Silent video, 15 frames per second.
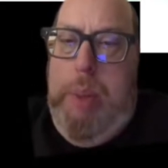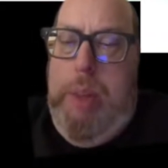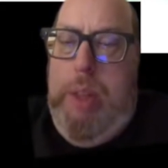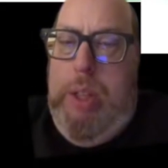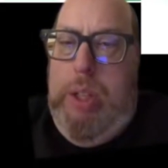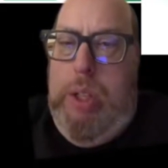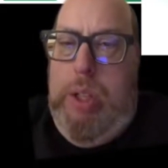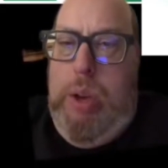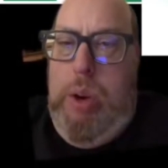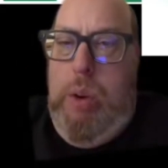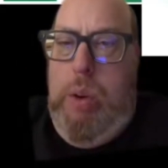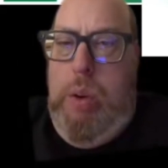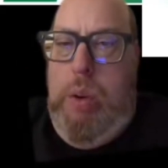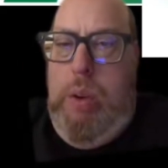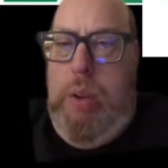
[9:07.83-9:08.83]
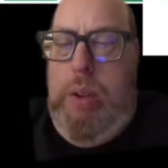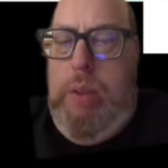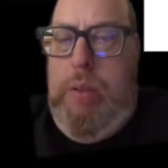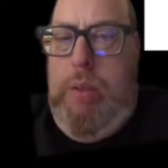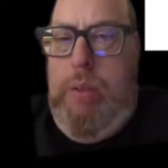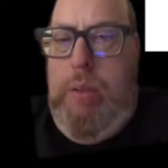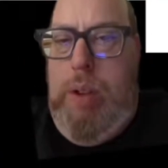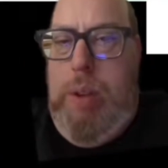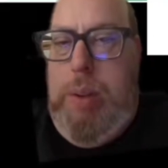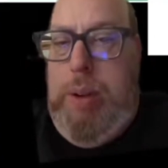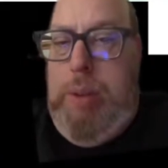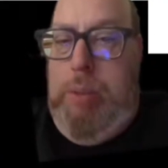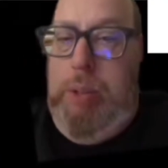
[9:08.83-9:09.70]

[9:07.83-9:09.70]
So, I mean,